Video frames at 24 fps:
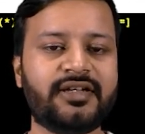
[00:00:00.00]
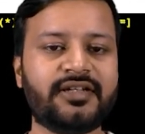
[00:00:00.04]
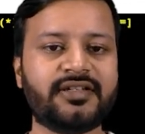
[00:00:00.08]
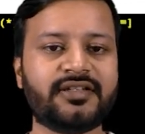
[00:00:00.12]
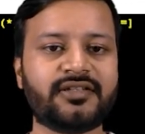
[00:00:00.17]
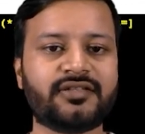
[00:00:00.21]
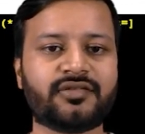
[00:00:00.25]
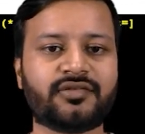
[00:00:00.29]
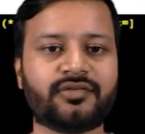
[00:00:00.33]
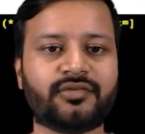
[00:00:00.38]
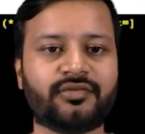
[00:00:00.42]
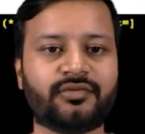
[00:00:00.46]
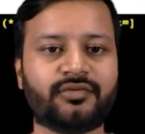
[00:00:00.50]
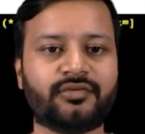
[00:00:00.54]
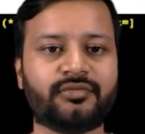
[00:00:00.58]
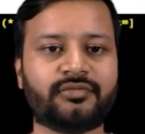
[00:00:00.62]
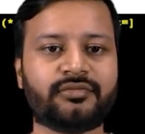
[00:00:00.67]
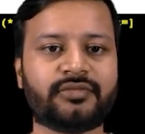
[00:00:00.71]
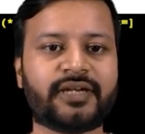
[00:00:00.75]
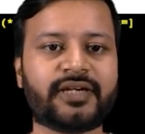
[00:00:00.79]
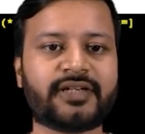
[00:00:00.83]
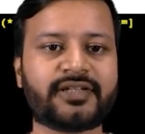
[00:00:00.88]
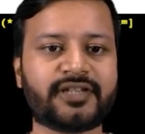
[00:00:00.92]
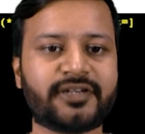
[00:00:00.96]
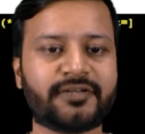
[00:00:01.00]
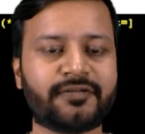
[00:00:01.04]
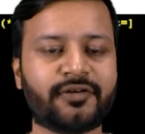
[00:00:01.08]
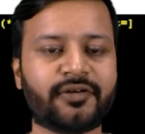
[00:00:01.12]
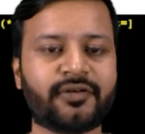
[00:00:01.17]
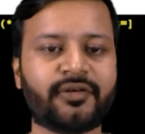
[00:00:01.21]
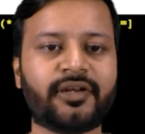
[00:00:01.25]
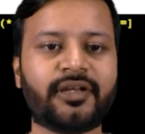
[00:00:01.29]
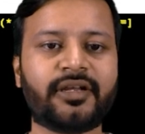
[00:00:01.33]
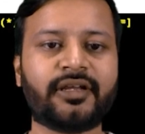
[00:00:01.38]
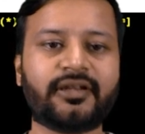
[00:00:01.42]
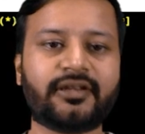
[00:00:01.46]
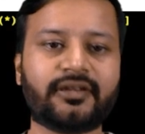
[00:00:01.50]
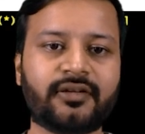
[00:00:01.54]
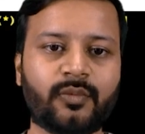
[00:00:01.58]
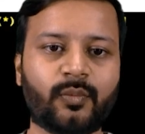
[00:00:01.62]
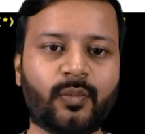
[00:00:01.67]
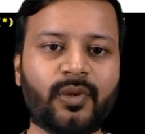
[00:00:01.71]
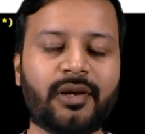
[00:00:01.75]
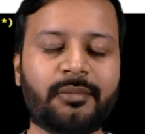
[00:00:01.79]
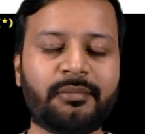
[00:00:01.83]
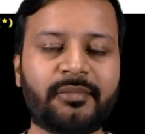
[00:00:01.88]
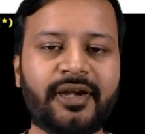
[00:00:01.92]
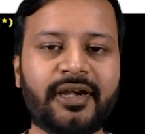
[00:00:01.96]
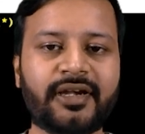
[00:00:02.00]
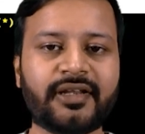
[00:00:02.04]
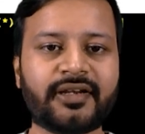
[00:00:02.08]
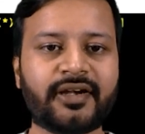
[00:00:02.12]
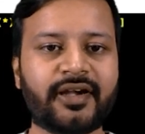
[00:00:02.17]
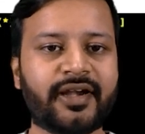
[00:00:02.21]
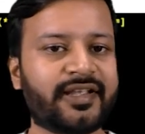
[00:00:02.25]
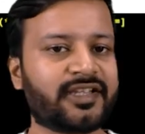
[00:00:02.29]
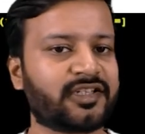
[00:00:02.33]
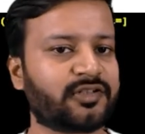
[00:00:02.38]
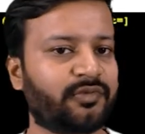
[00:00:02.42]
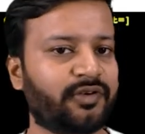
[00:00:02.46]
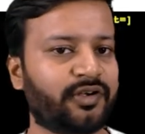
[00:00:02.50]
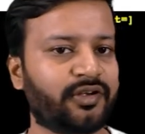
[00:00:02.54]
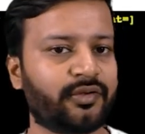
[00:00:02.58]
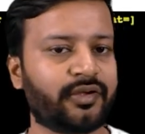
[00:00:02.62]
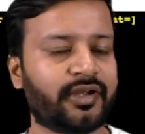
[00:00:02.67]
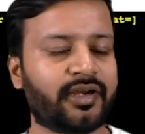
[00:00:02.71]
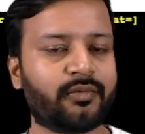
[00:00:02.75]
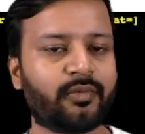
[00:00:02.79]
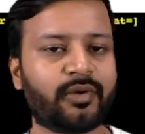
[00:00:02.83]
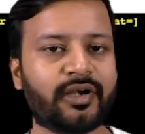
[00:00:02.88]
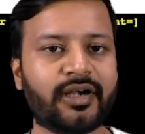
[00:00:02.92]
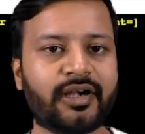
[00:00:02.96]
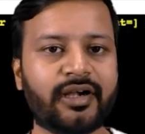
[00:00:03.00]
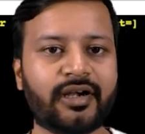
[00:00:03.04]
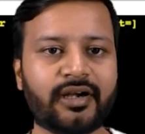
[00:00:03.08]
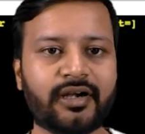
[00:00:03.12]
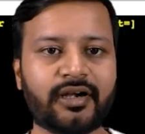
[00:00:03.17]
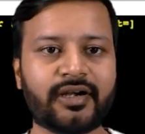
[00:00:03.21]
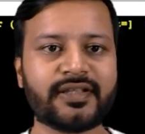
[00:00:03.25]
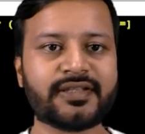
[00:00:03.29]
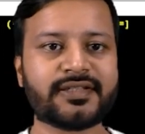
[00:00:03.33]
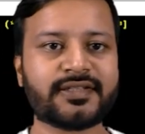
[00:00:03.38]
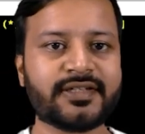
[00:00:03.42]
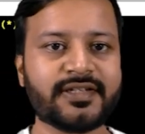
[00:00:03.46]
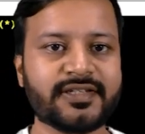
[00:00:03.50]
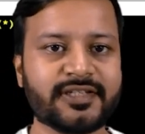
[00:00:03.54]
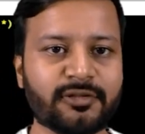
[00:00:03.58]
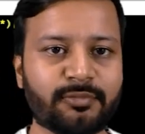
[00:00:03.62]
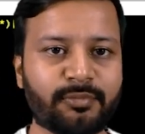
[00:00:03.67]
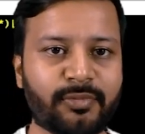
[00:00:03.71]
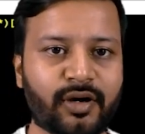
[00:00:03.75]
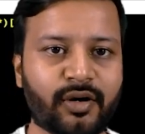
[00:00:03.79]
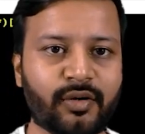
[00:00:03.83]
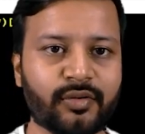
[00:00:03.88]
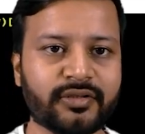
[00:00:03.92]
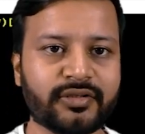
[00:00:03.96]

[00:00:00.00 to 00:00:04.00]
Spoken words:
So that's it for today. We'll meet in the next video and we'll discuss about